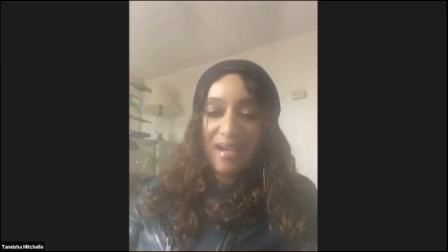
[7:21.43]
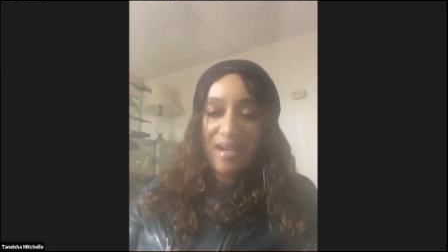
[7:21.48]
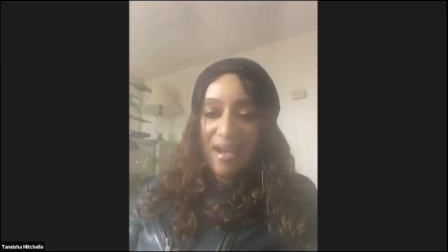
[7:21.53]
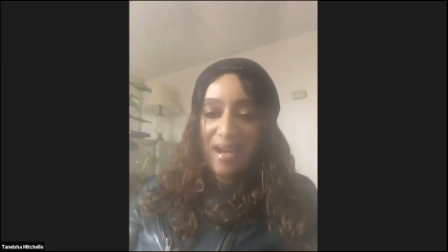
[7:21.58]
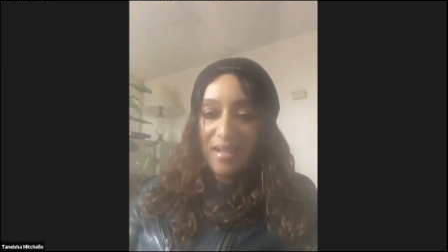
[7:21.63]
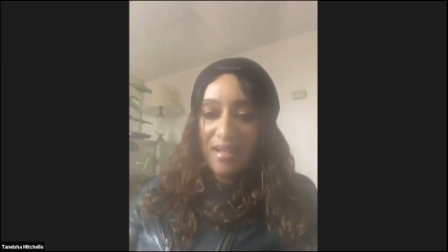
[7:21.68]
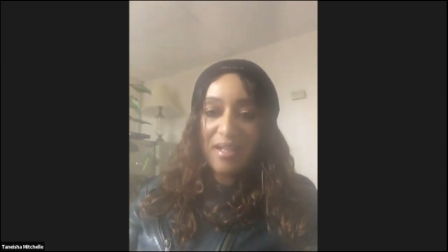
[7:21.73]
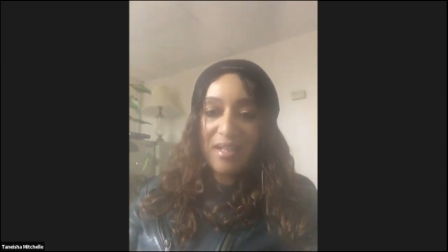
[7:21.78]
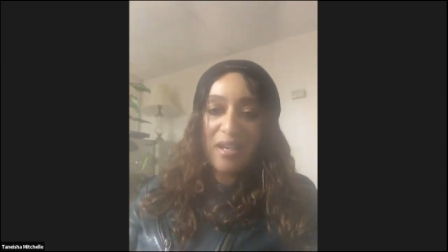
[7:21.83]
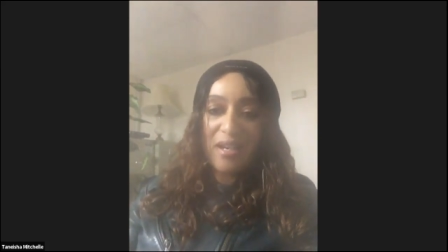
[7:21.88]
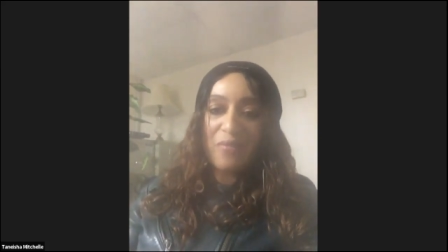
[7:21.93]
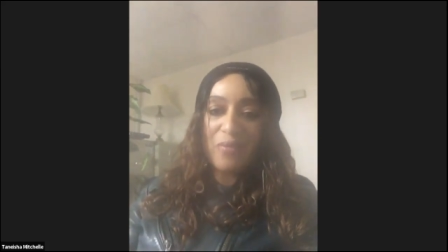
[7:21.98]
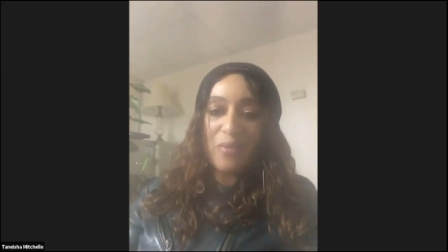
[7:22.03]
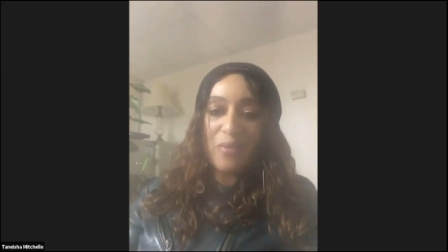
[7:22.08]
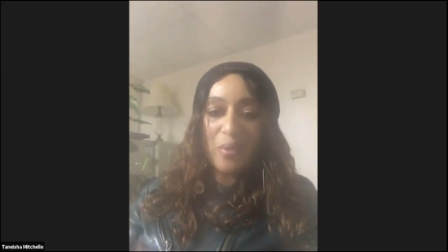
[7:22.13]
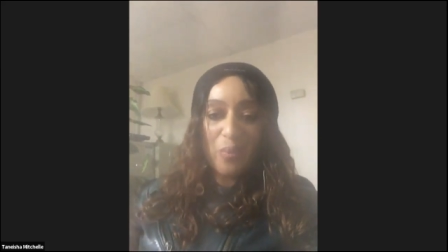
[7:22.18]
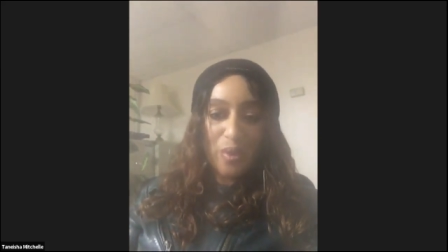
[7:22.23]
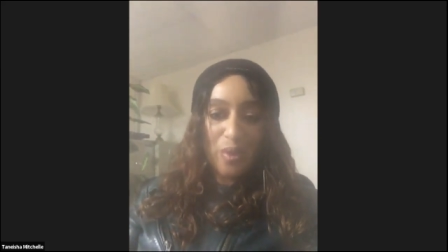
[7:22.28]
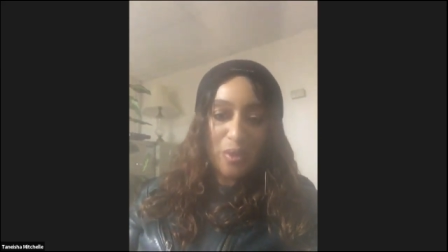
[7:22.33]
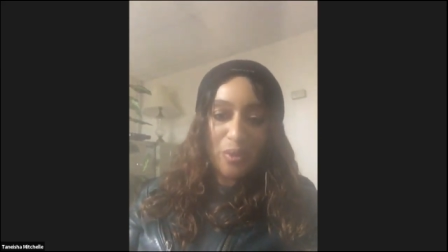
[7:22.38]
kind of
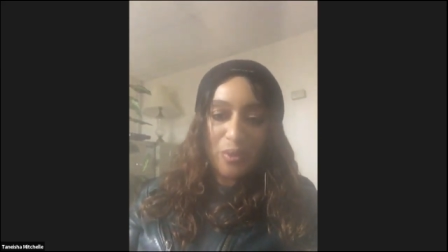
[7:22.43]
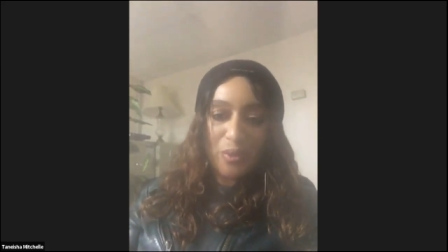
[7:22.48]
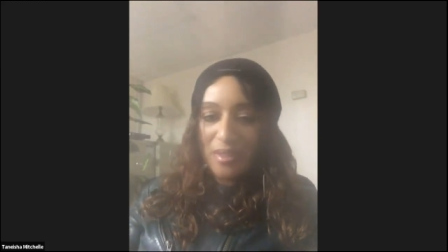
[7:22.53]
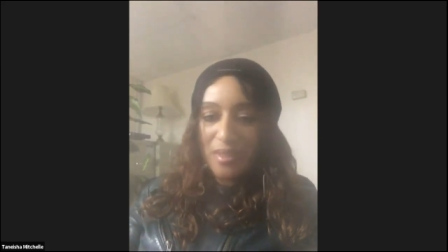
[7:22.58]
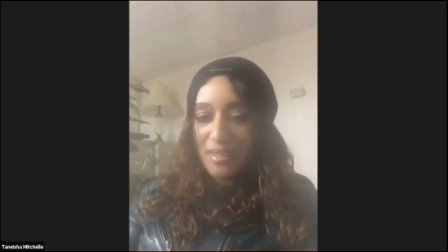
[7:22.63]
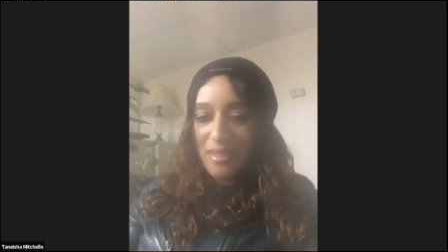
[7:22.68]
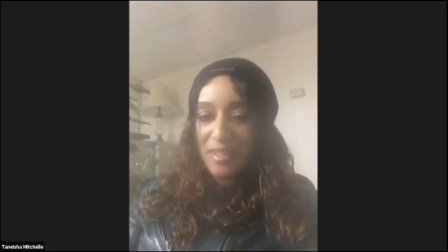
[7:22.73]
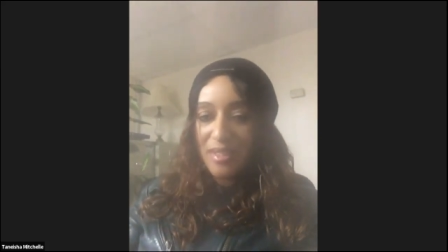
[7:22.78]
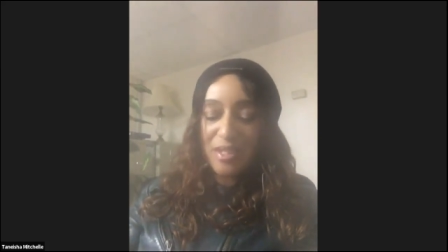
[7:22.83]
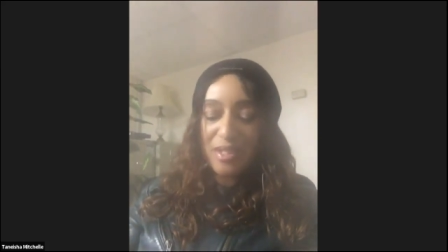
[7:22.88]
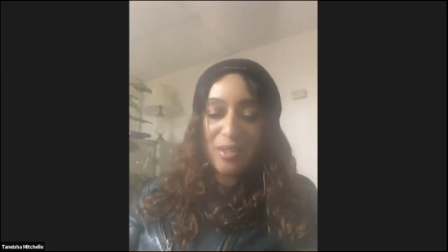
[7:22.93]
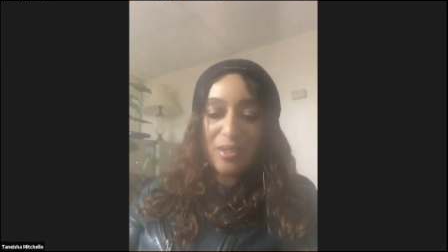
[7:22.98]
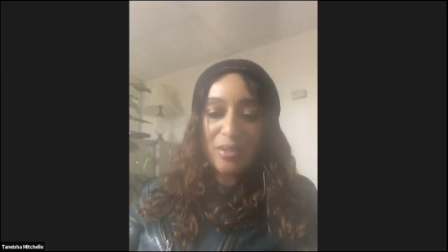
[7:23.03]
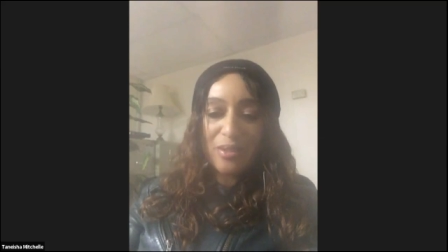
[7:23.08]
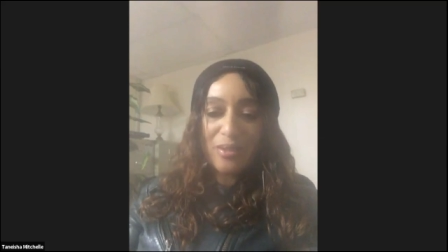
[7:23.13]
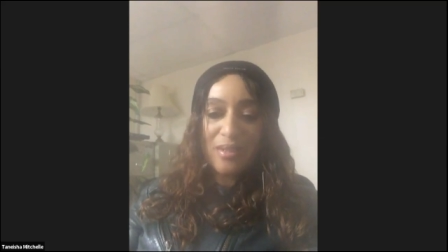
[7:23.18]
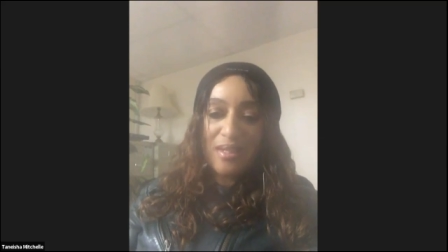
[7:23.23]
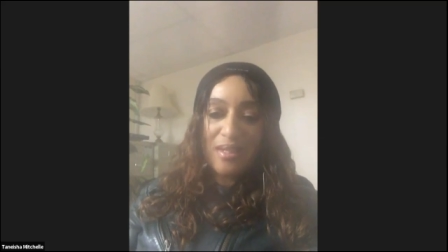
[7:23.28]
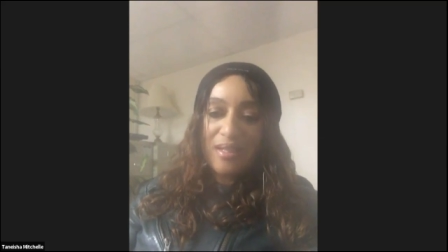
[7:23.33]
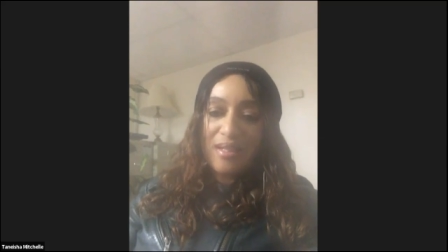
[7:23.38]
covering where you could
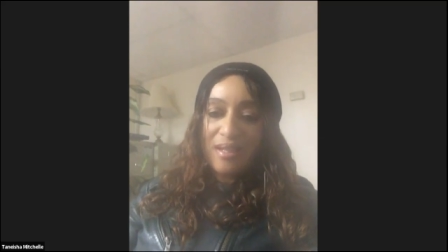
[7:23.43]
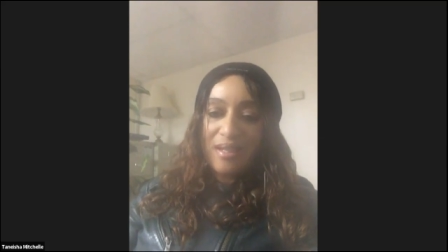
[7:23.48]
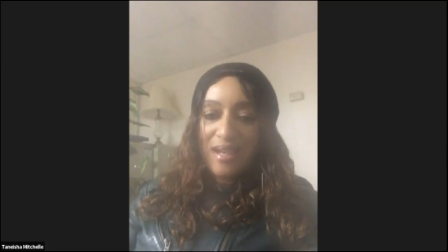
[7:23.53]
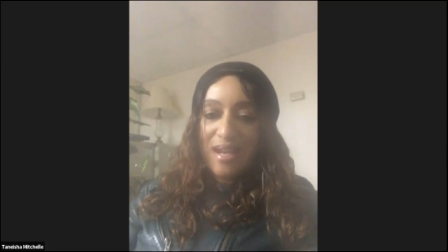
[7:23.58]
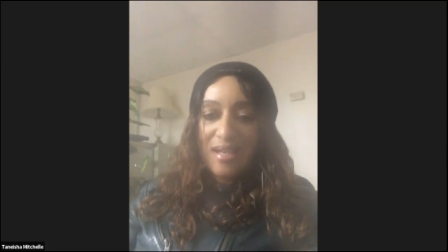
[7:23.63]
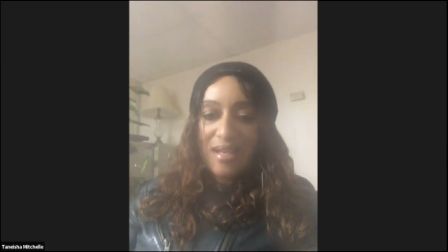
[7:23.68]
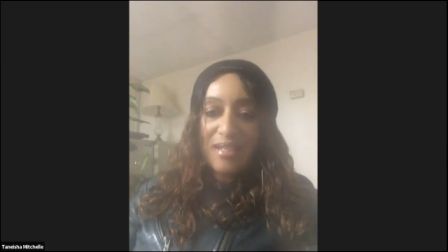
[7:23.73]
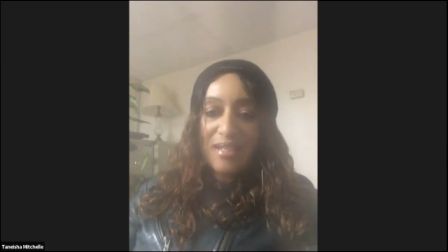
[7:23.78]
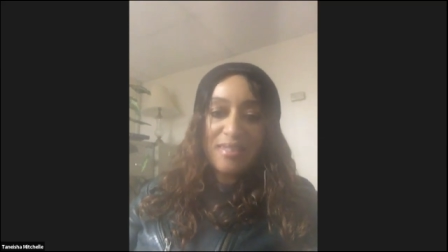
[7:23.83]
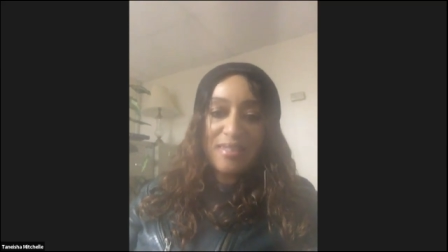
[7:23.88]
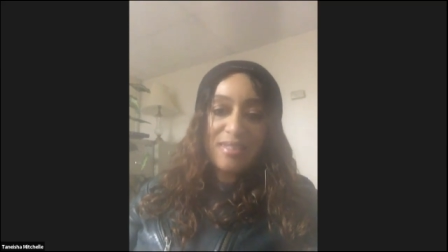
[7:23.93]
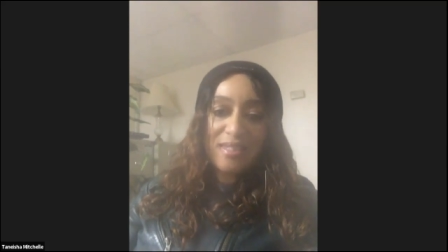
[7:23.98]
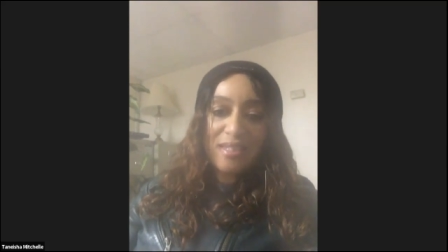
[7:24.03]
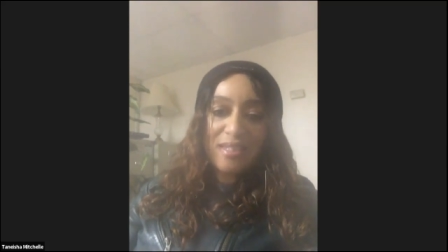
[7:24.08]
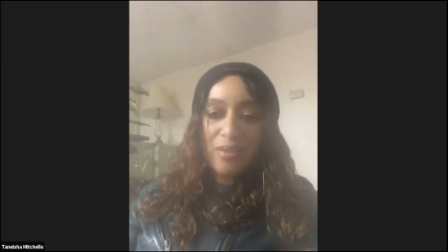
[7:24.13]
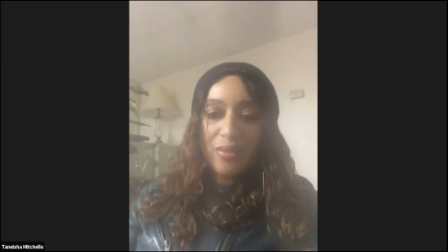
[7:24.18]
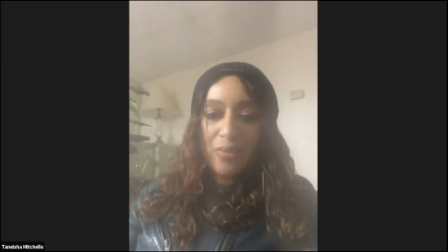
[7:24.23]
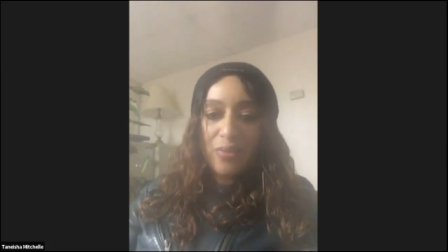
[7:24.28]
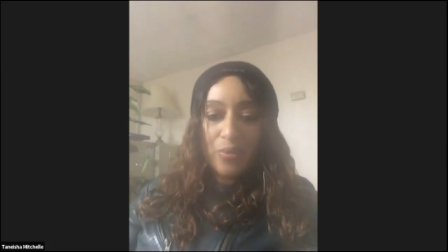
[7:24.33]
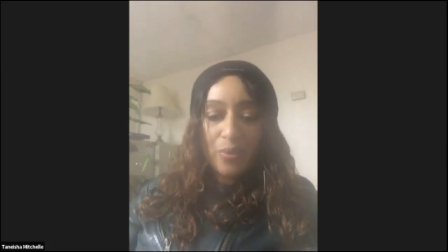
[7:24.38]
still kind of
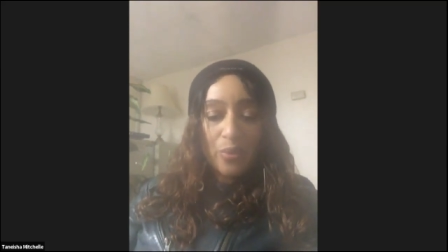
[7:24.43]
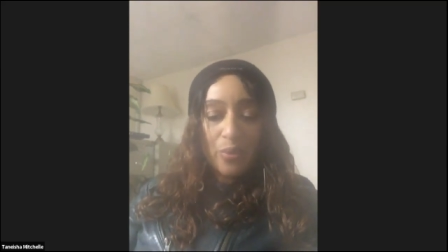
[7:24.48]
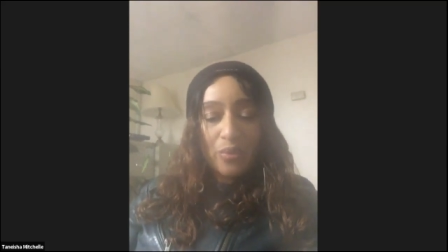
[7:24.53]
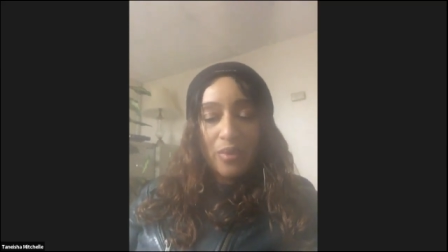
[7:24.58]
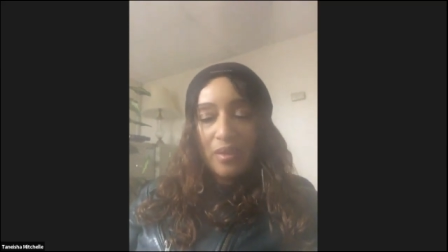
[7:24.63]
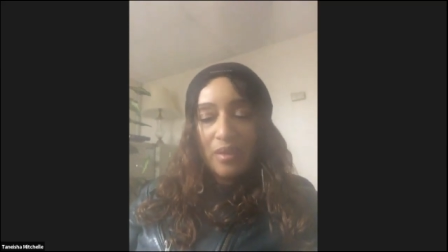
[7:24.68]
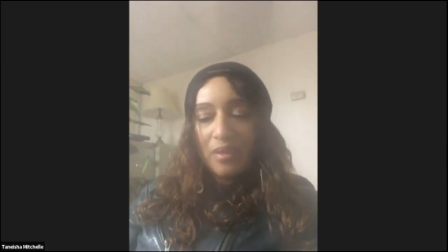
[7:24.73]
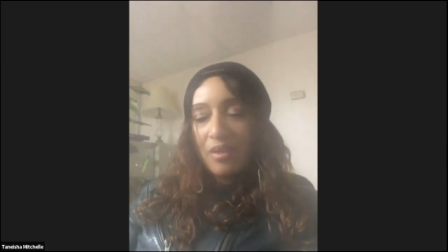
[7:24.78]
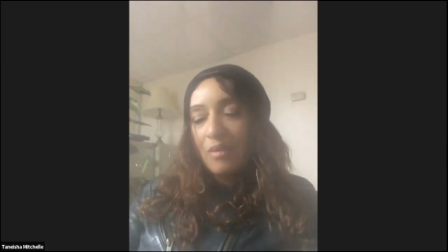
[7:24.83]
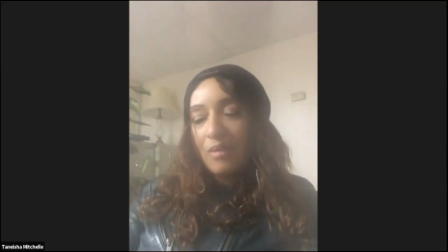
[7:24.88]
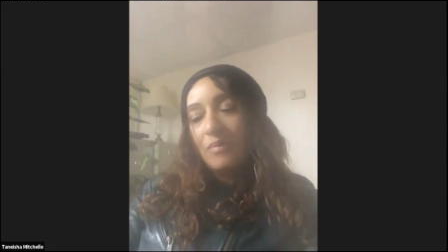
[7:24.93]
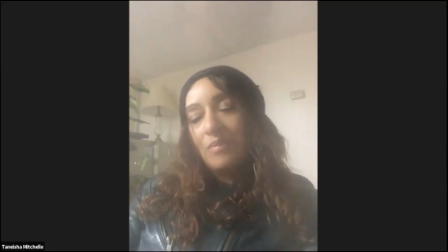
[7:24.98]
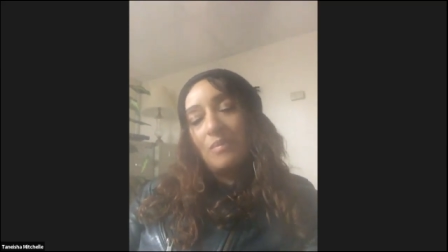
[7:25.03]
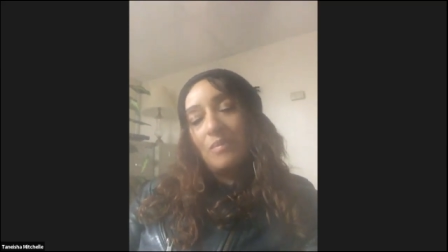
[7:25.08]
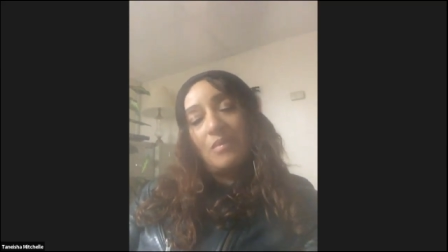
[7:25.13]
see through there